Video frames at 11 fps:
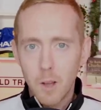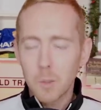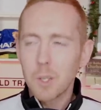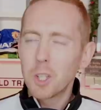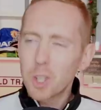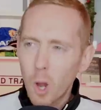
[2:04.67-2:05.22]
I
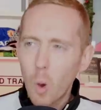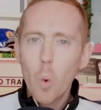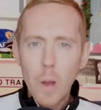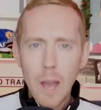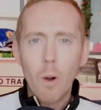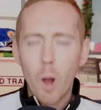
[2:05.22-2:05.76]
was like, just
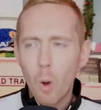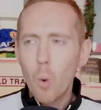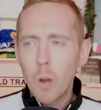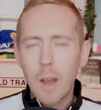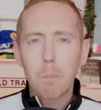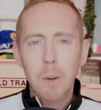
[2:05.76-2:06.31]
hold out,
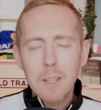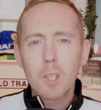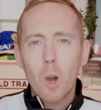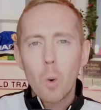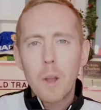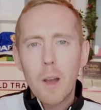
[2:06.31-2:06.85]
hold out, please
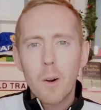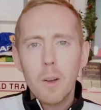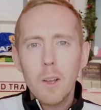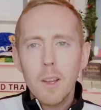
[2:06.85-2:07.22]
hold out.